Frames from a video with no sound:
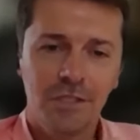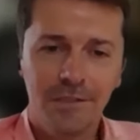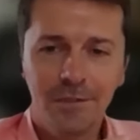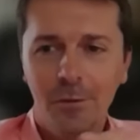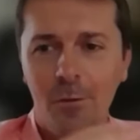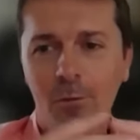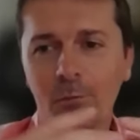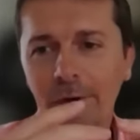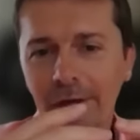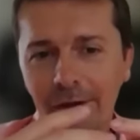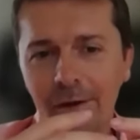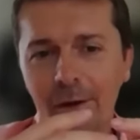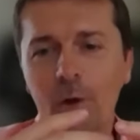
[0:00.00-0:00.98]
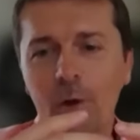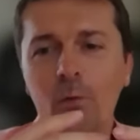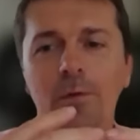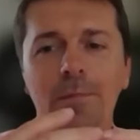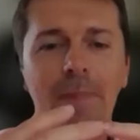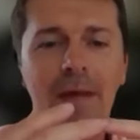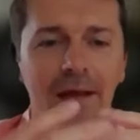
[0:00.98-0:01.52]
You know, we
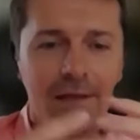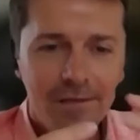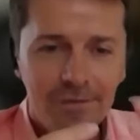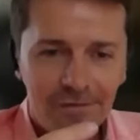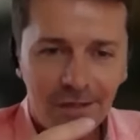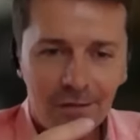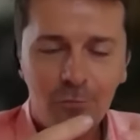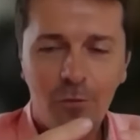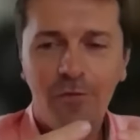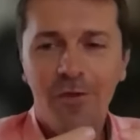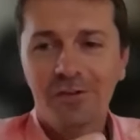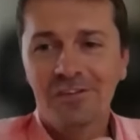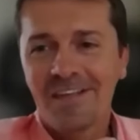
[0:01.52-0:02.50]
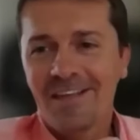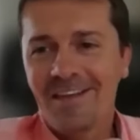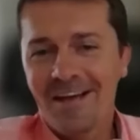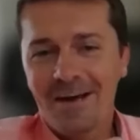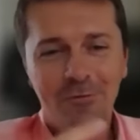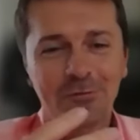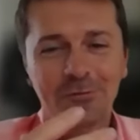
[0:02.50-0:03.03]
barely start to understand
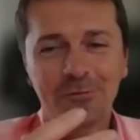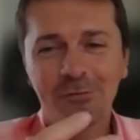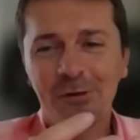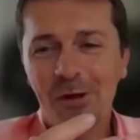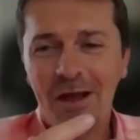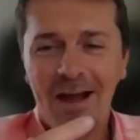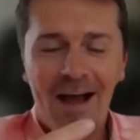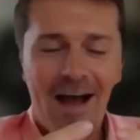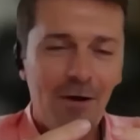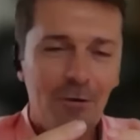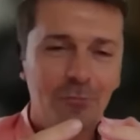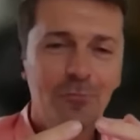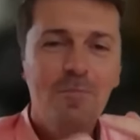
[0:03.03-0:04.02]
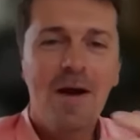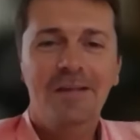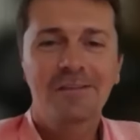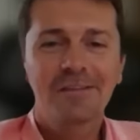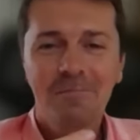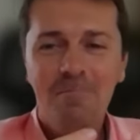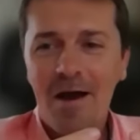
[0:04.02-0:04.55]
how to
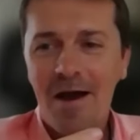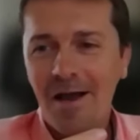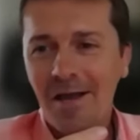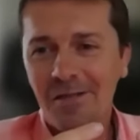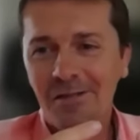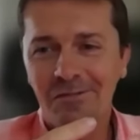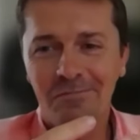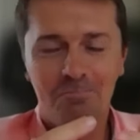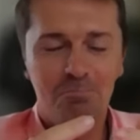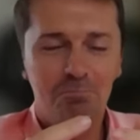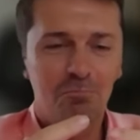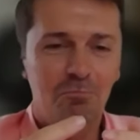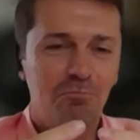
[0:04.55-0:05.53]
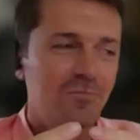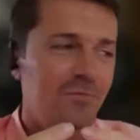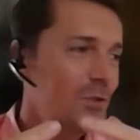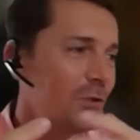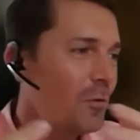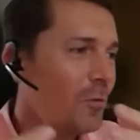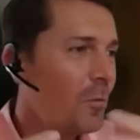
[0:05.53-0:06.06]
maximize,
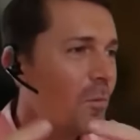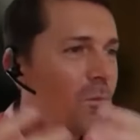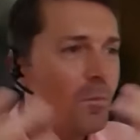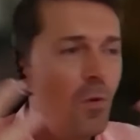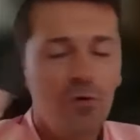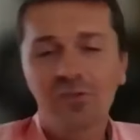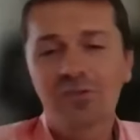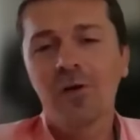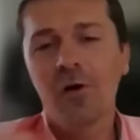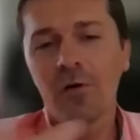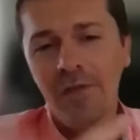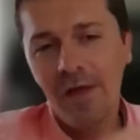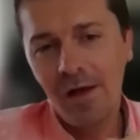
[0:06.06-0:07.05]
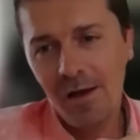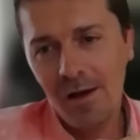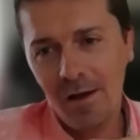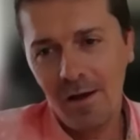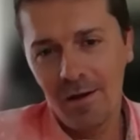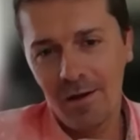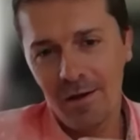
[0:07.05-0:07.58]
you know, more
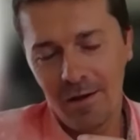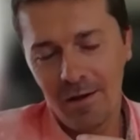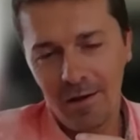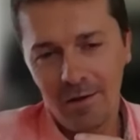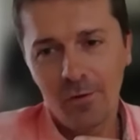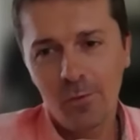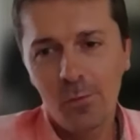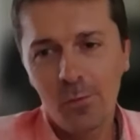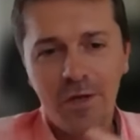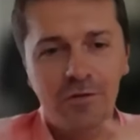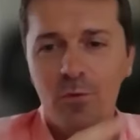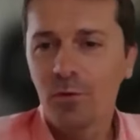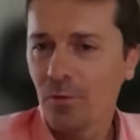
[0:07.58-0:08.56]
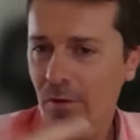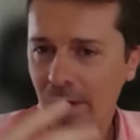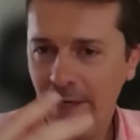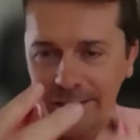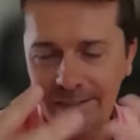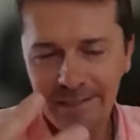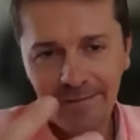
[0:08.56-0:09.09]
standard language model
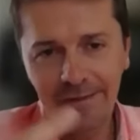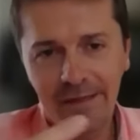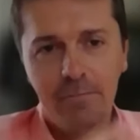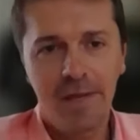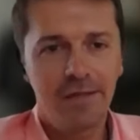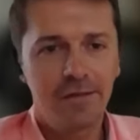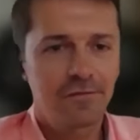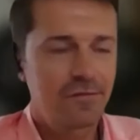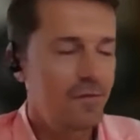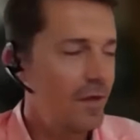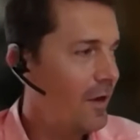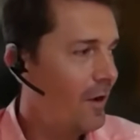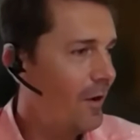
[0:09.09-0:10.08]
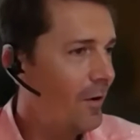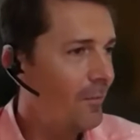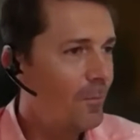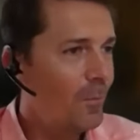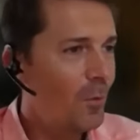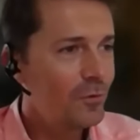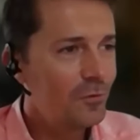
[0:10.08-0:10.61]
like intent-based
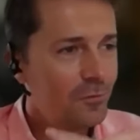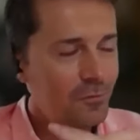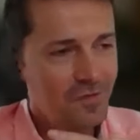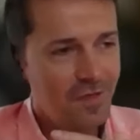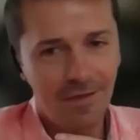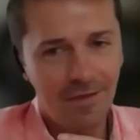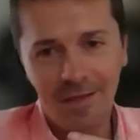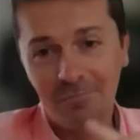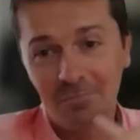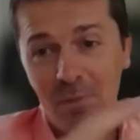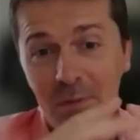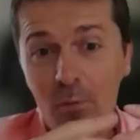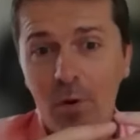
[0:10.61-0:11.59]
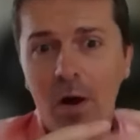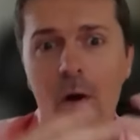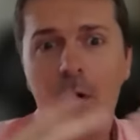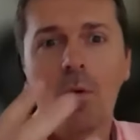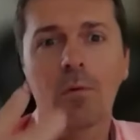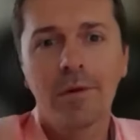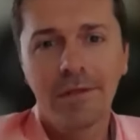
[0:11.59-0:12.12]
models, and people are
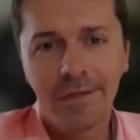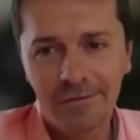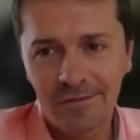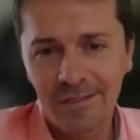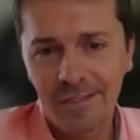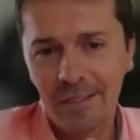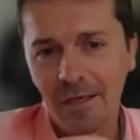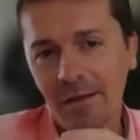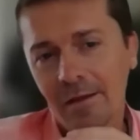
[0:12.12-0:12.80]
already still